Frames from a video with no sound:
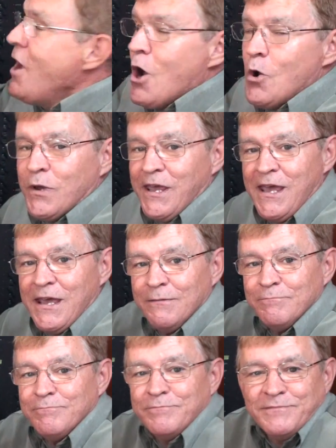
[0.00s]
Okay,
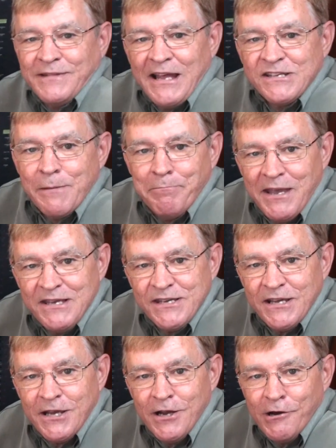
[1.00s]
that's a
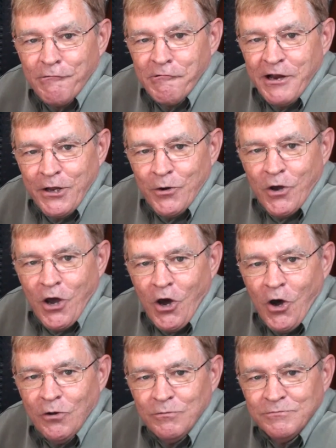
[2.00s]
basic radio
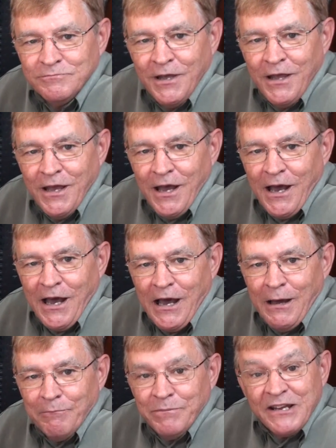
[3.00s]
call.
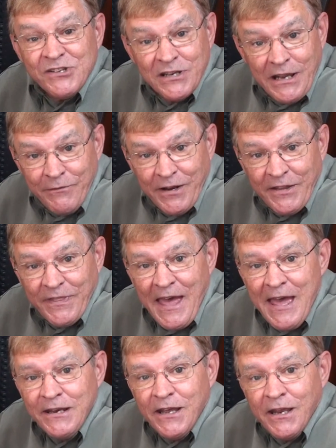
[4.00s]
Let's leave it at
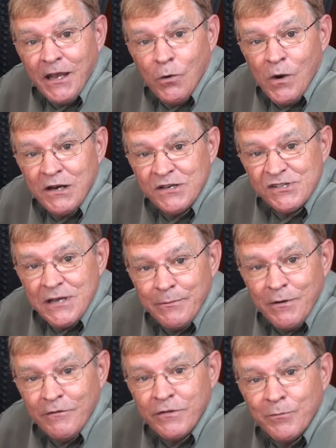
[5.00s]
that and go on to
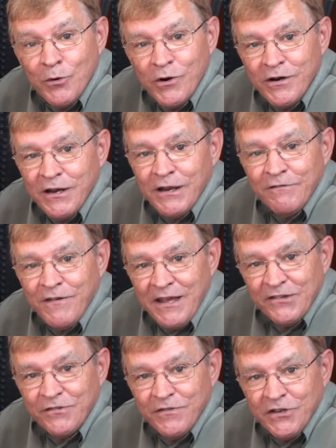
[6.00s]
some of the more
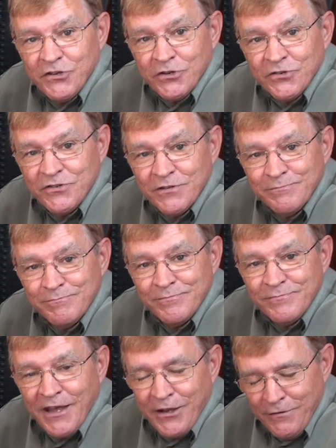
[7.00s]
advanced features.
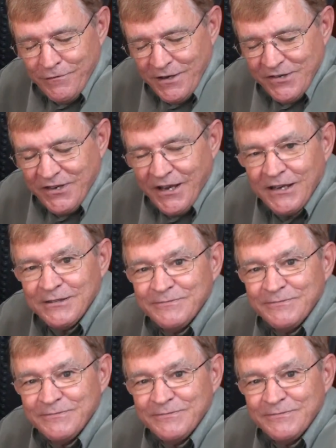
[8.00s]
Thank you for listening.